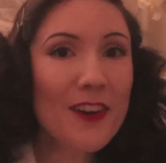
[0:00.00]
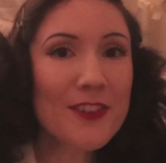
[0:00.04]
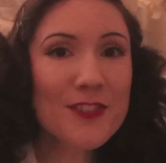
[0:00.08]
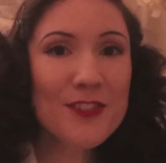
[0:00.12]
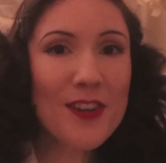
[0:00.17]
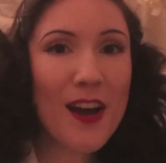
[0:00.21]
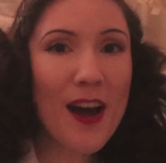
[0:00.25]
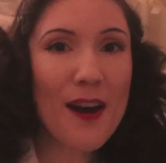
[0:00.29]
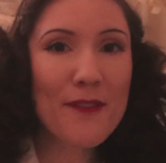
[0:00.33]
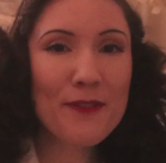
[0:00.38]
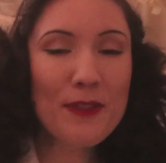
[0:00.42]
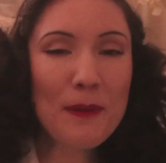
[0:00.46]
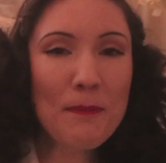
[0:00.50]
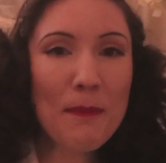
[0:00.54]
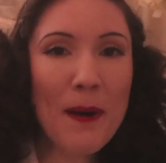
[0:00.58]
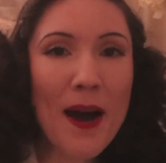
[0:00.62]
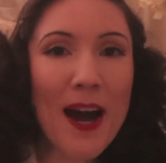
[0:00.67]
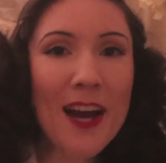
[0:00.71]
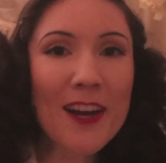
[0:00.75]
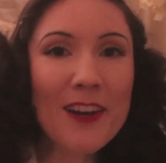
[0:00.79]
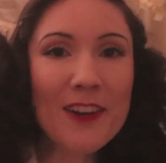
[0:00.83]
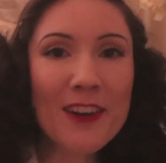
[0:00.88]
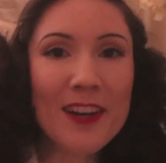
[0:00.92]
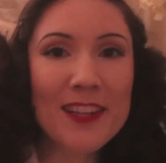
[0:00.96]
also have the
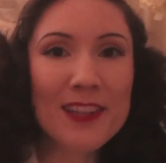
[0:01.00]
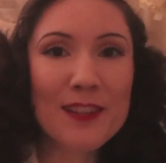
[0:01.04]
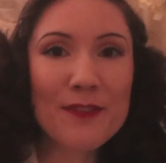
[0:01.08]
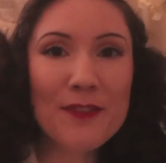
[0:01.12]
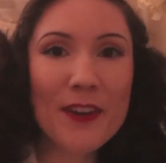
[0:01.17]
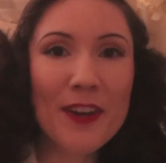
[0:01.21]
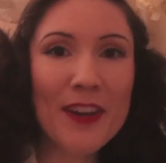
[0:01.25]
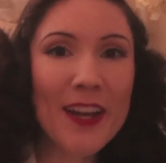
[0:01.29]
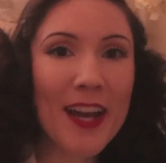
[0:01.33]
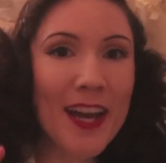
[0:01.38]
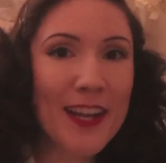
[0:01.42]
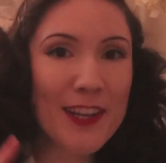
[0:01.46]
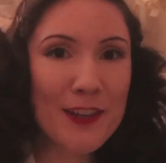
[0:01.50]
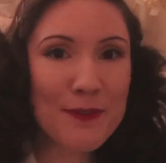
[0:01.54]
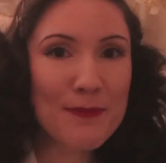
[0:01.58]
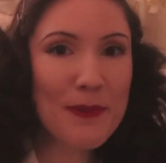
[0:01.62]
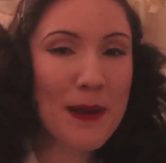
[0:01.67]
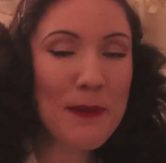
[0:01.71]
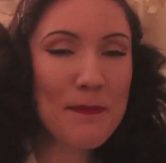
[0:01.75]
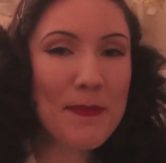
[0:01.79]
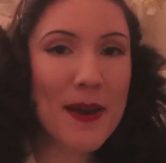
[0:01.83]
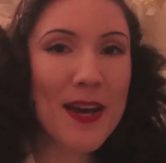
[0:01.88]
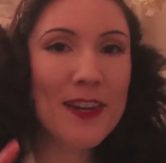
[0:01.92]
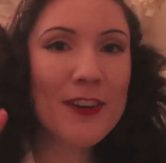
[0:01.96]
pile at the very end of
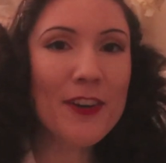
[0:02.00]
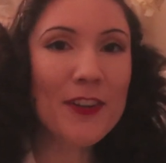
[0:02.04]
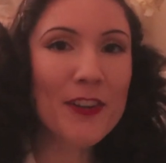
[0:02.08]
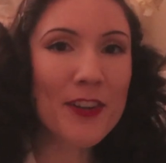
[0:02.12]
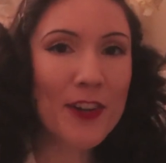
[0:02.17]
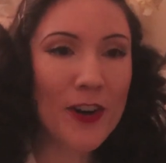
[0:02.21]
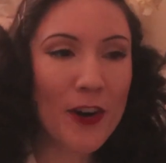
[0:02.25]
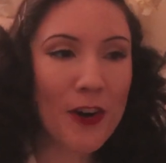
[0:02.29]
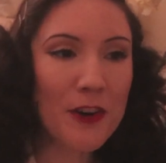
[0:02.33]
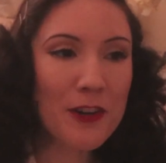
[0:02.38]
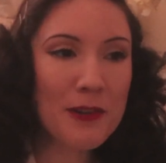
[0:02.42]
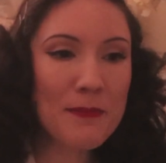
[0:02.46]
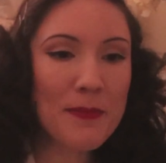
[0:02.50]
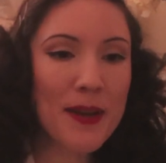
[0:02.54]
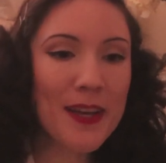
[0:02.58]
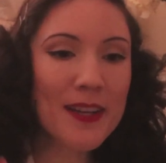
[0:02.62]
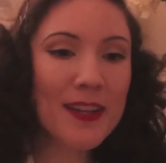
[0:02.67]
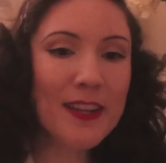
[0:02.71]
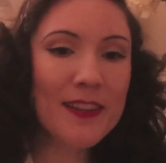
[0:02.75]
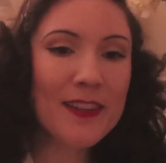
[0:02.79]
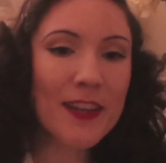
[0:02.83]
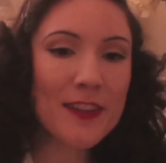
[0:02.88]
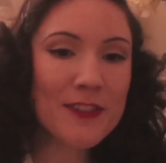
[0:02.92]
my bed on the ottoman, and